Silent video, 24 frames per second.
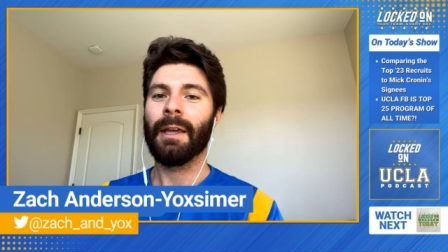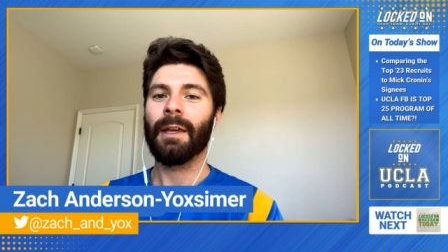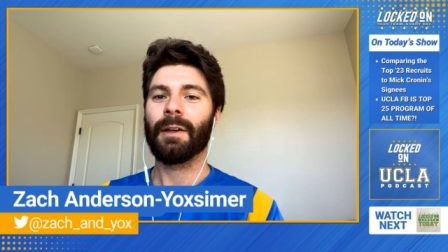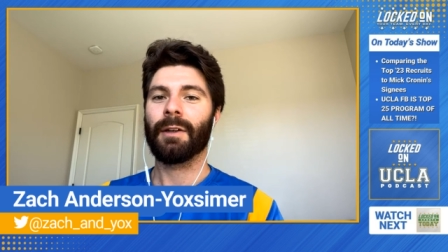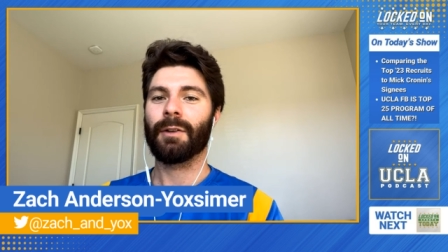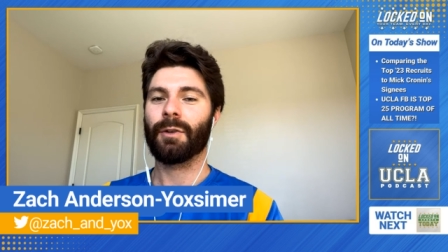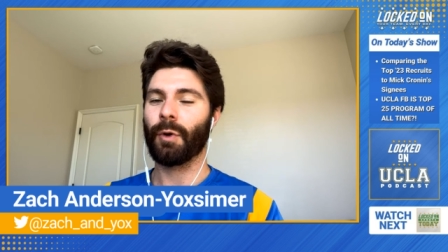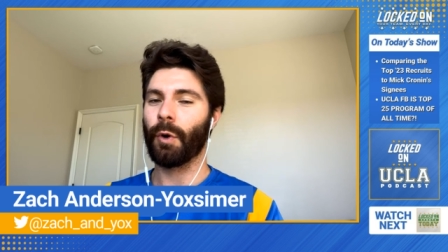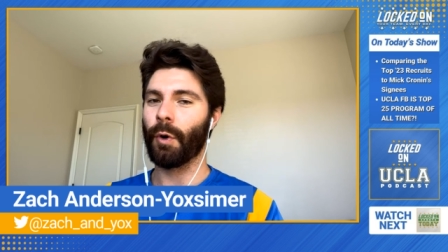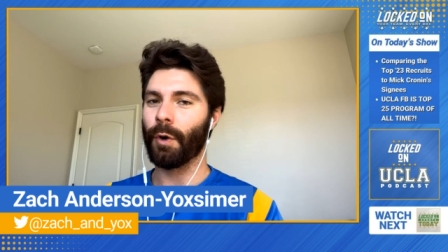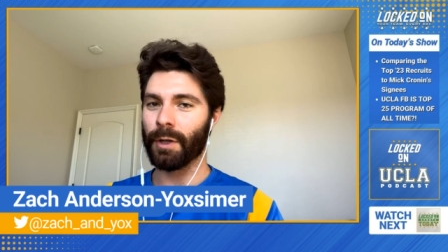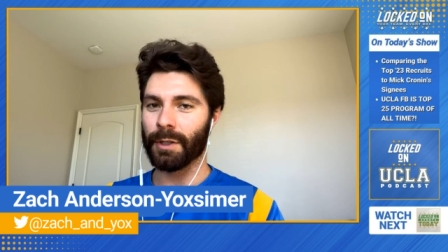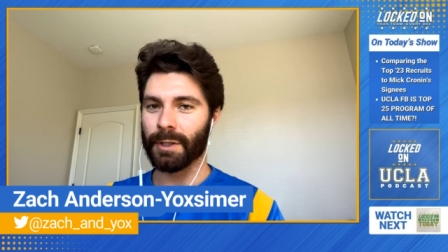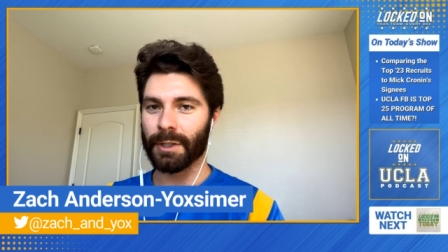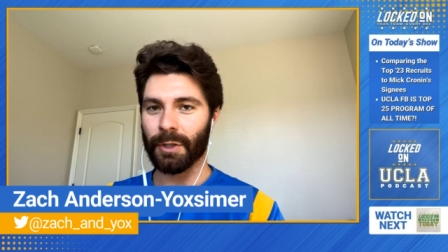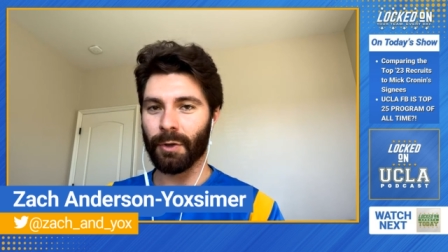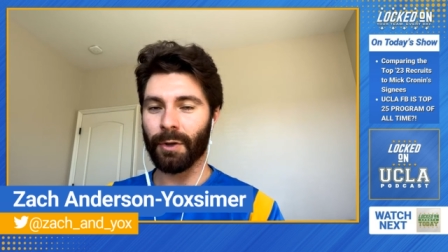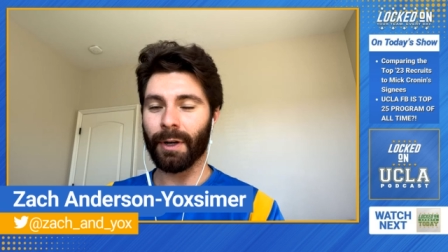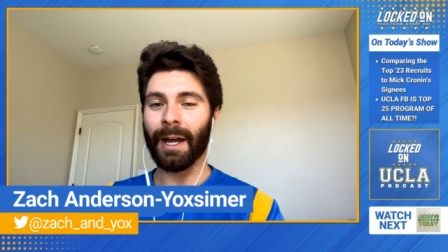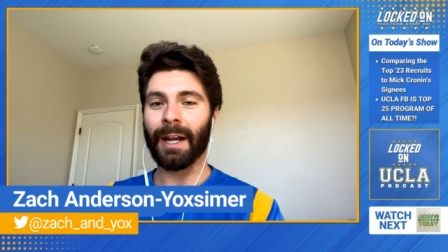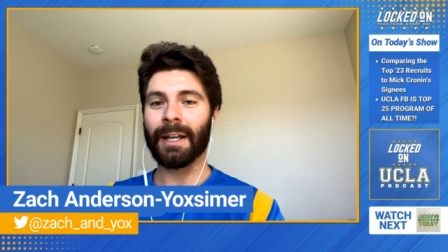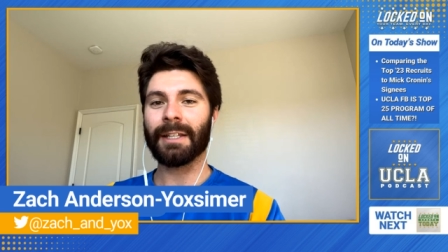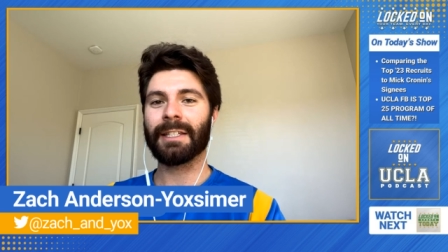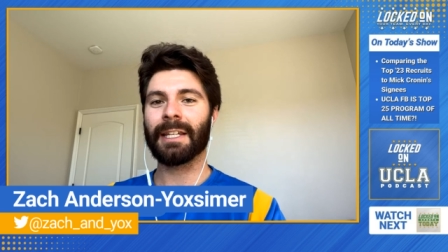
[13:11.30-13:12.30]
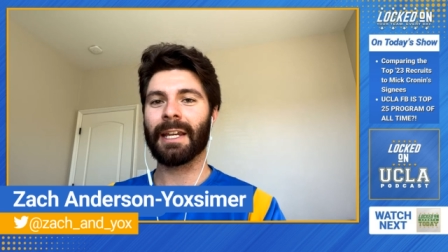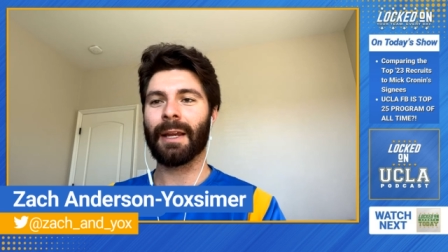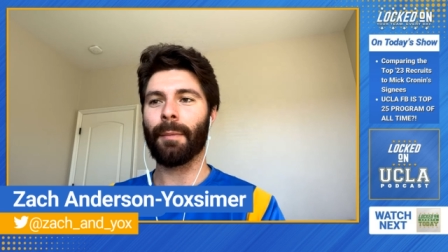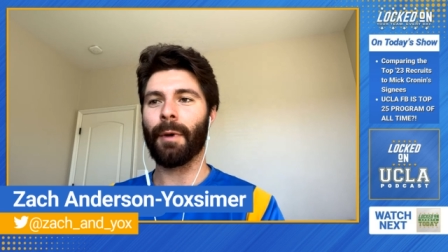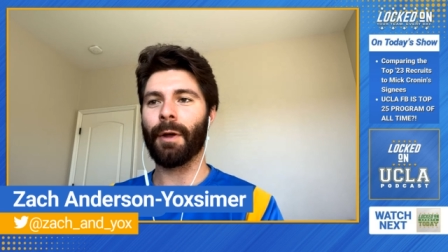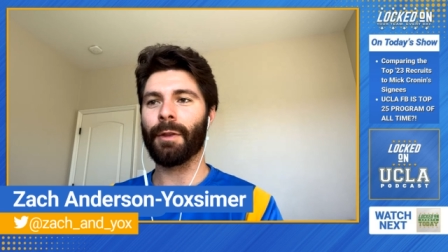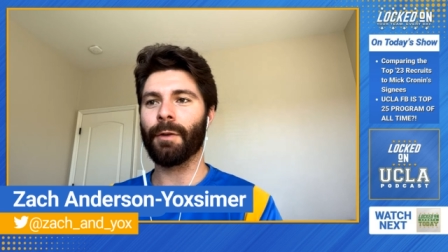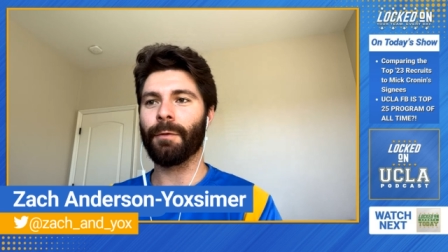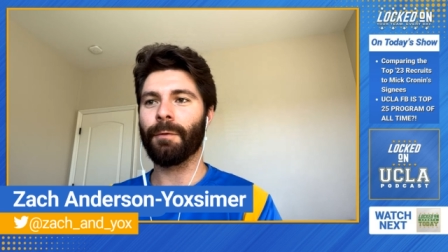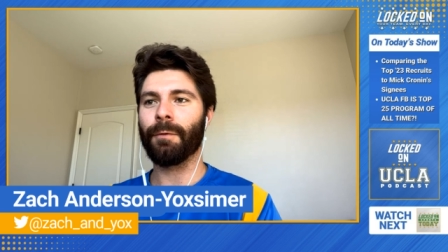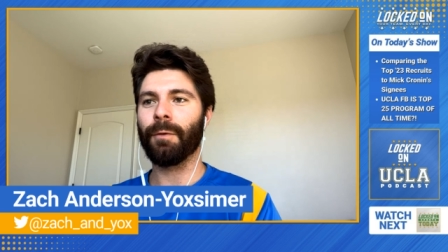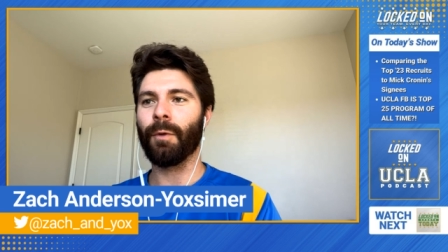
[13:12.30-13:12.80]
Cronin still got to see him on
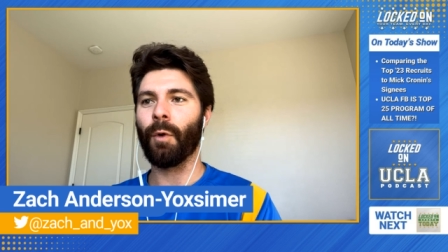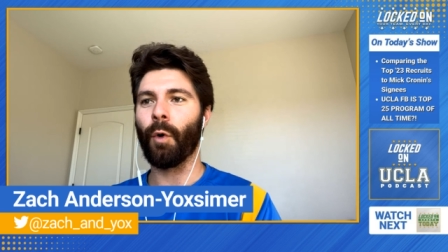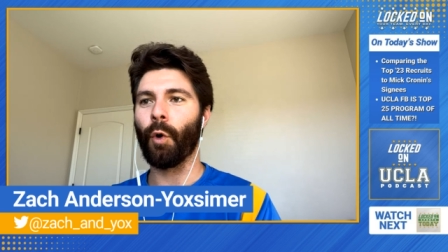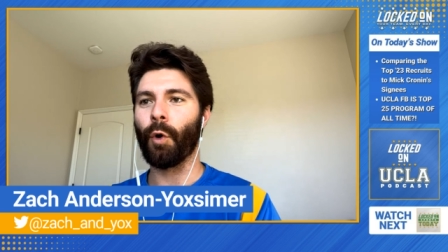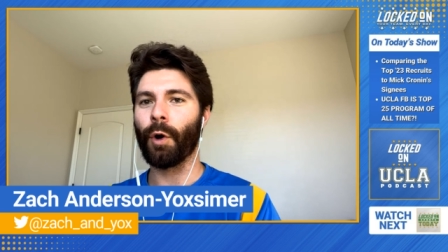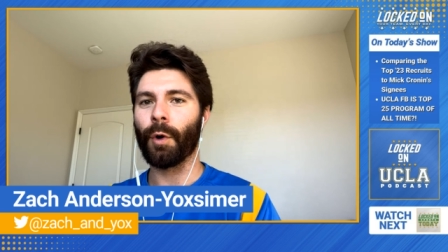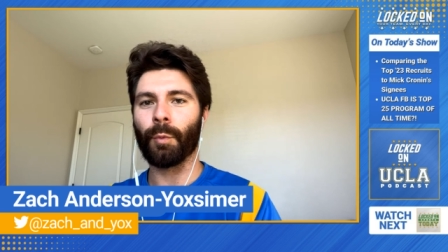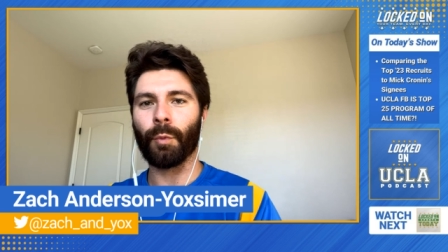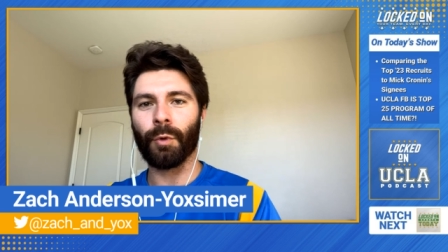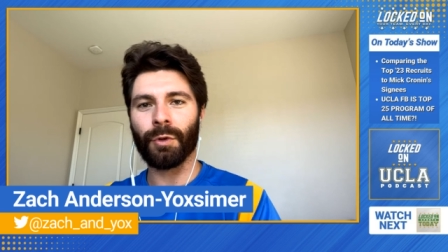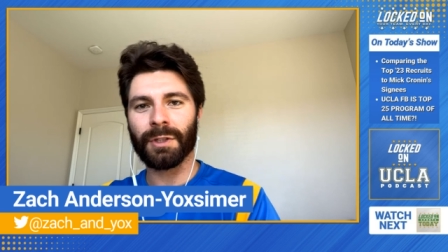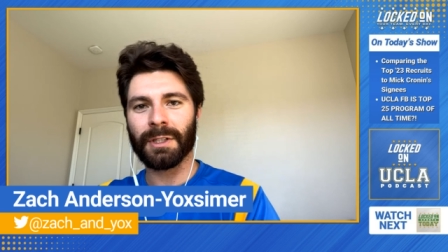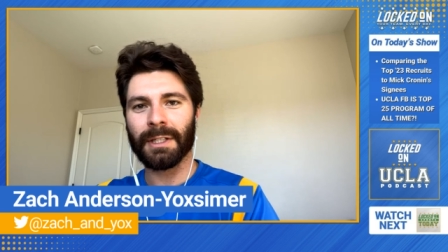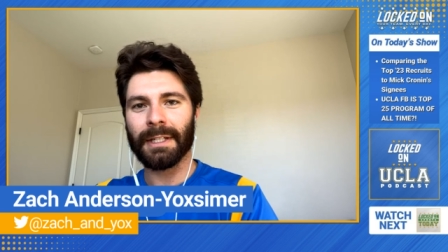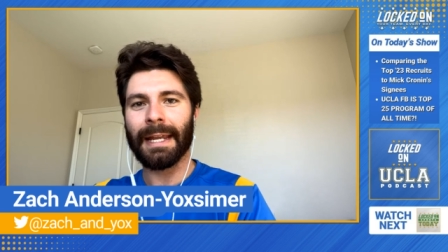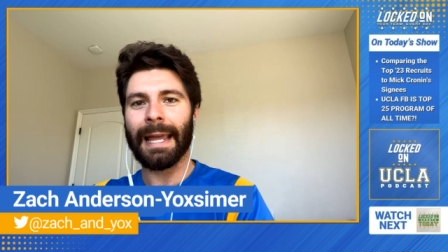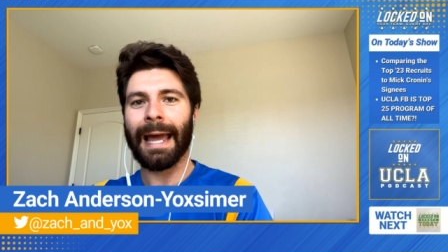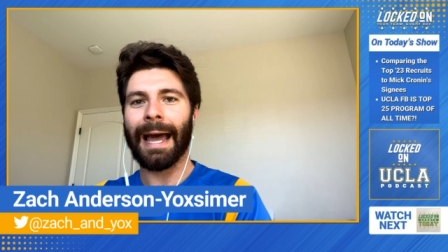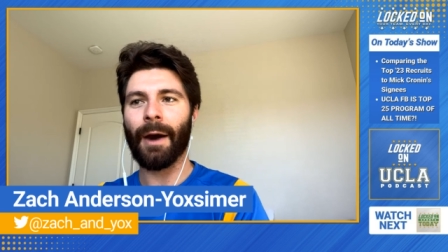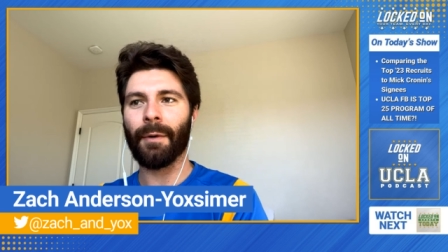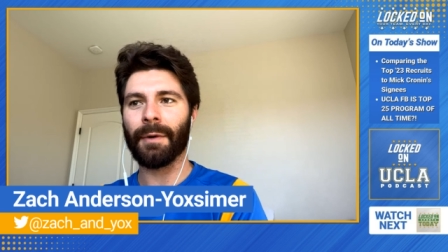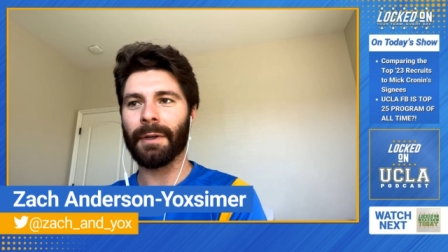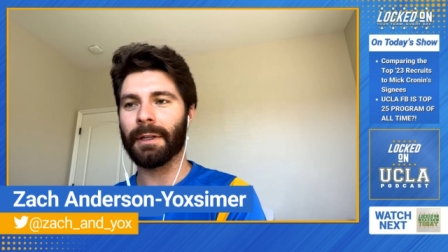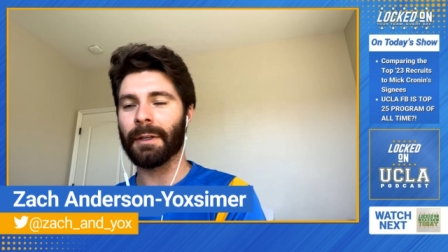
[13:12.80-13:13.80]
the floor, and we'll see how he